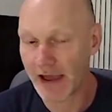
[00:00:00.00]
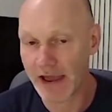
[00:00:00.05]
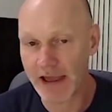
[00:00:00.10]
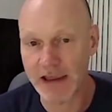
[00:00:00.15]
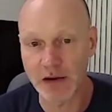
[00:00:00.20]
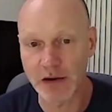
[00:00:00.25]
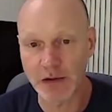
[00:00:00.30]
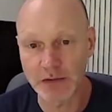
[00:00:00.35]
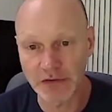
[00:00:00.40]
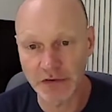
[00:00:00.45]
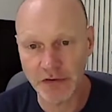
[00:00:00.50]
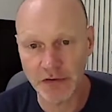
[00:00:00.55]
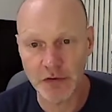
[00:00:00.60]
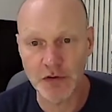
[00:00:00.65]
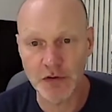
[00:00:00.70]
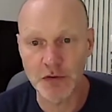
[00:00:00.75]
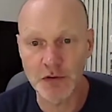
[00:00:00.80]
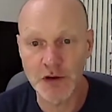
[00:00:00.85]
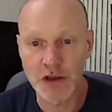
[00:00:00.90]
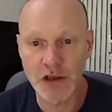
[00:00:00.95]

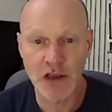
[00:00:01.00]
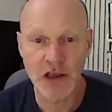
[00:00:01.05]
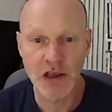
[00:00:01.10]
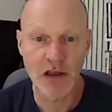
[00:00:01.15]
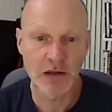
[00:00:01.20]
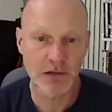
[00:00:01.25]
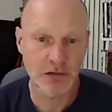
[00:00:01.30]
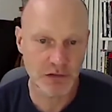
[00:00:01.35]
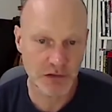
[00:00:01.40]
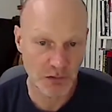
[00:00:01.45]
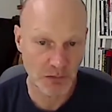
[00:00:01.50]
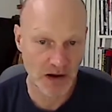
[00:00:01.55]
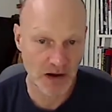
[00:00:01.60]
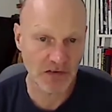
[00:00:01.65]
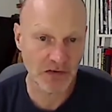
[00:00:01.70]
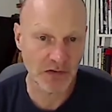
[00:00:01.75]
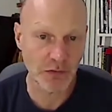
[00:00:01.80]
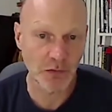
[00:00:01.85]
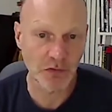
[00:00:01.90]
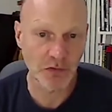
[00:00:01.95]
AO2
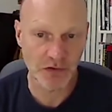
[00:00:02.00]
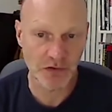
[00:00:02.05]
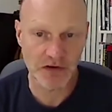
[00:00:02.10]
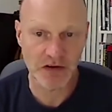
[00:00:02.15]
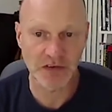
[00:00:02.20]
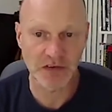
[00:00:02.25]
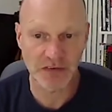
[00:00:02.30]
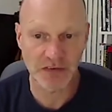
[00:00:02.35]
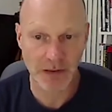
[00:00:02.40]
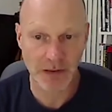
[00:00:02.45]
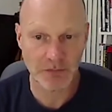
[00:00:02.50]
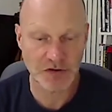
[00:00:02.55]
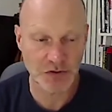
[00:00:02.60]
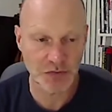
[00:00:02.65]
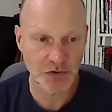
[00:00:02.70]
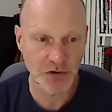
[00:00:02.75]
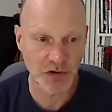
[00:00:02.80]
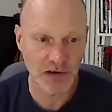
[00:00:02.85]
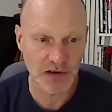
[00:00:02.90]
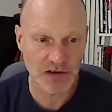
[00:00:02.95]
theoretical sort of conceptual
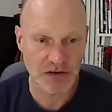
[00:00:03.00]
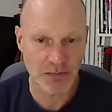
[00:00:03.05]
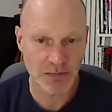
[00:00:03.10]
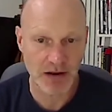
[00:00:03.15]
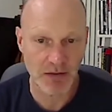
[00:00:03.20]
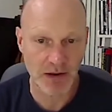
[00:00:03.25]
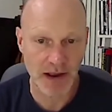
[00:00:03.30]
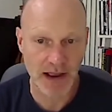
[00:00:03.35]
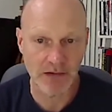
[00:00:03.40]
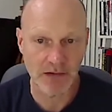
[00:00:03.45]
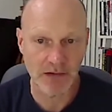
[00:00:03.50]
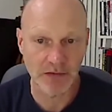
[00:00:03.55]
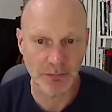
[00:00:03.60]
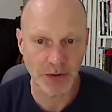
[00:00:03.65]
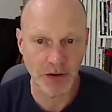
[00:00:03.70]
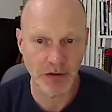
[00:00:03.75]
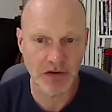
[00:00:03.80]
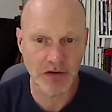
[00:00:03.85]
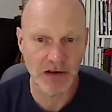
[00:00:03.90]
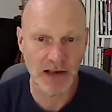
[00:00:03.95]
knowledge about how
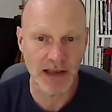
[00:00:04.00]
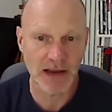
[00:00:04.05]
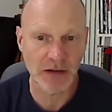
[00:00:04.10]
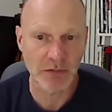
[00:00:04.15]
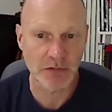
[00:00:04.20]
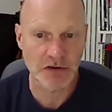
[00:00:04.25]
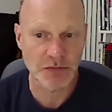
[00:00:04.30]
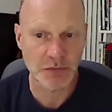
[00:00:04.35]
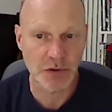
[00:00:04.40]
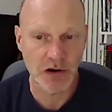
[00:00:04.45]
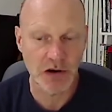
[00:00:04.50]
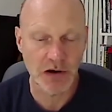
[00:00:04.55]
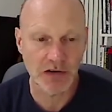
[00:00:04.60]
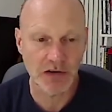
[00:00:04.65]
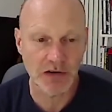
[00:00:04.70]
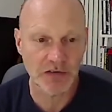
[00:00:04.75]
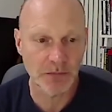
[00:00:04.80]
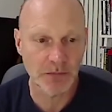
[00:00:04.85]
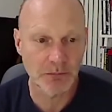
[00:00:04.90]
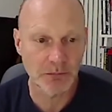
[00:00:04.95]
spoken language
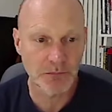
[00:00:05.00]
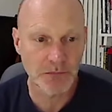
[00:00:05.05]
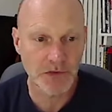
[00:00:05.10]
works.